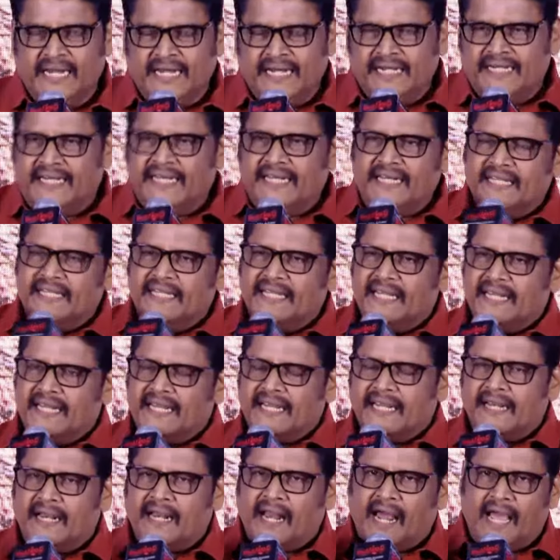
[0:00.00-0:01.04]
Till then,
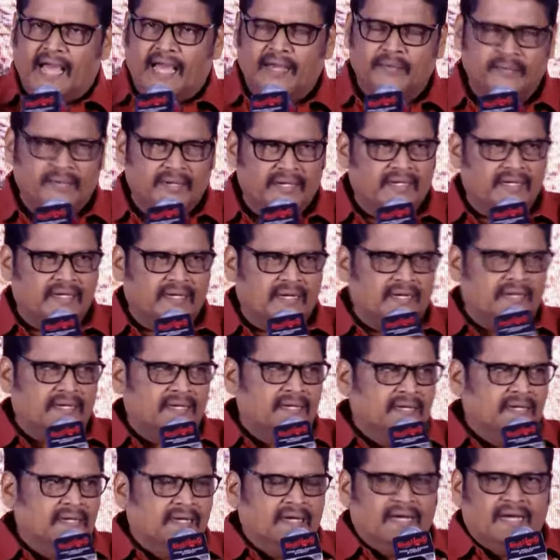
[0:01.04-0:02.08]
I'm a
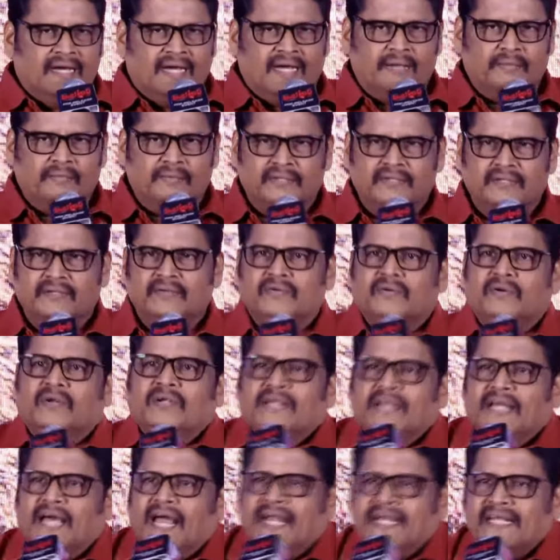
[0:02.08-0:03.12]
what
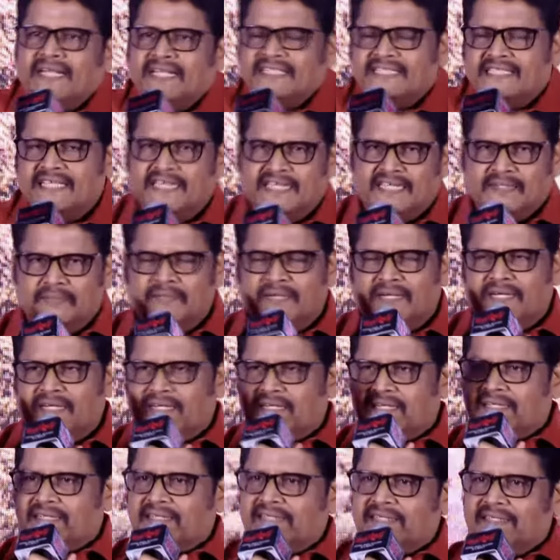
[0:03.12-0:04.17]
anti-sentiment
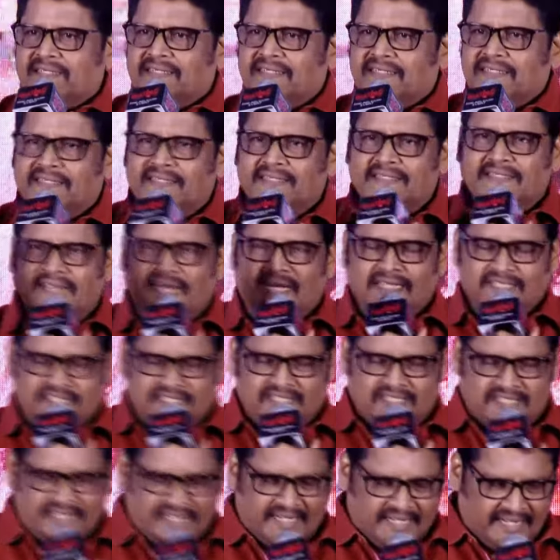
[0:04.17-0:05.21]

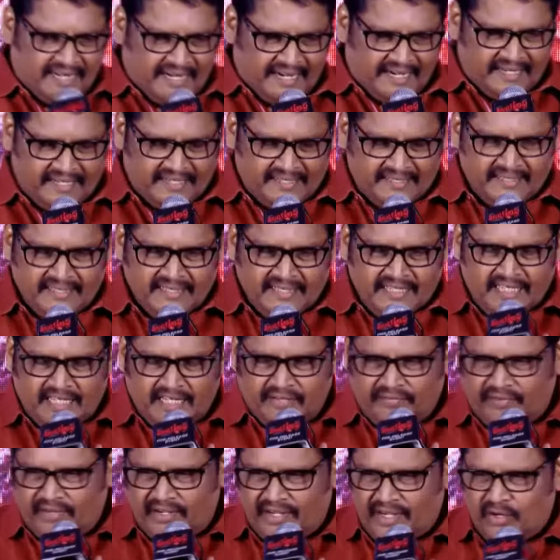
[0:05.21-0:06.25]
assistant director. If
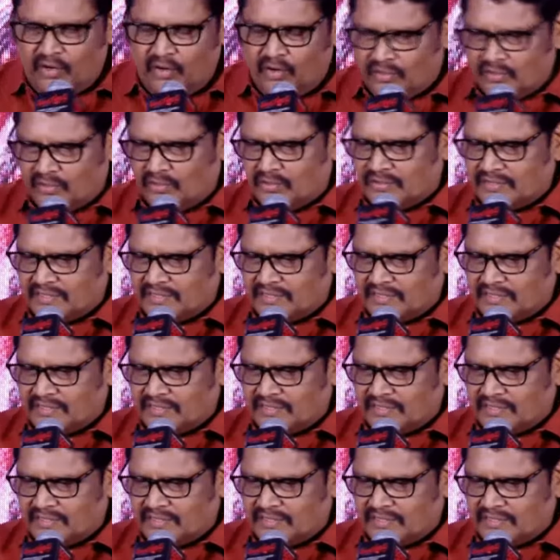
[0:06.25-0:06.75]
I go to